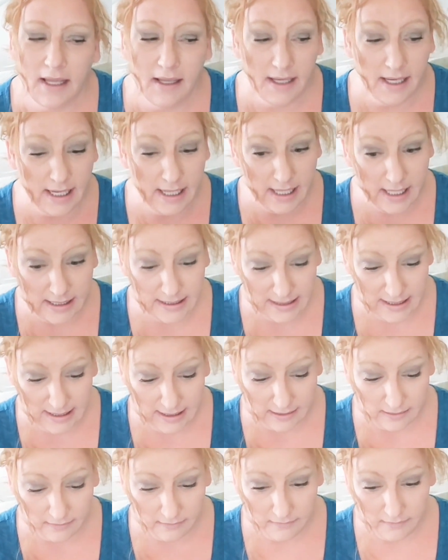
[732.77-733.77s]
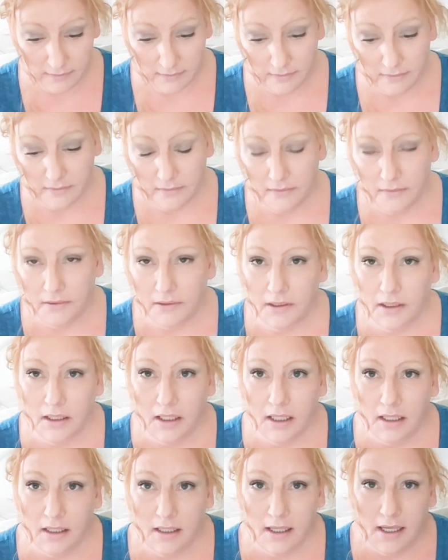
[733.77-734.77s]
And I did it.
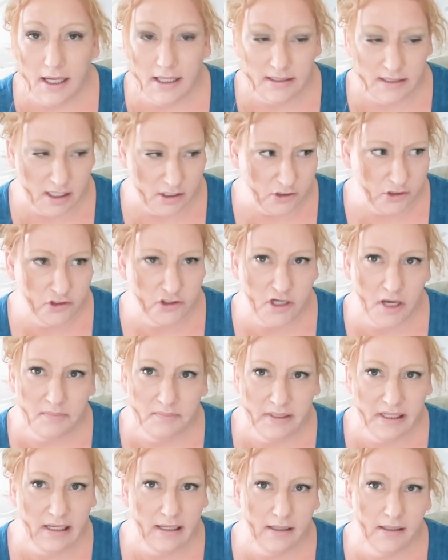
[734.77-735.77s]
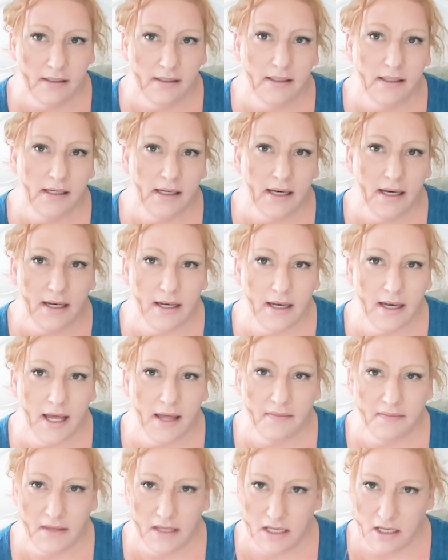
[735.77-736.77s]
The doctor shopped again
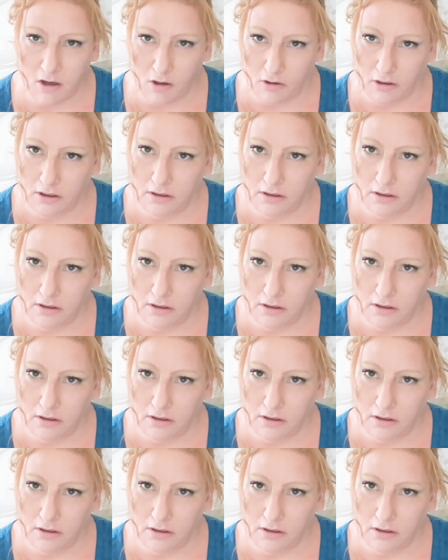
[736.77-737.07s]
at the ER.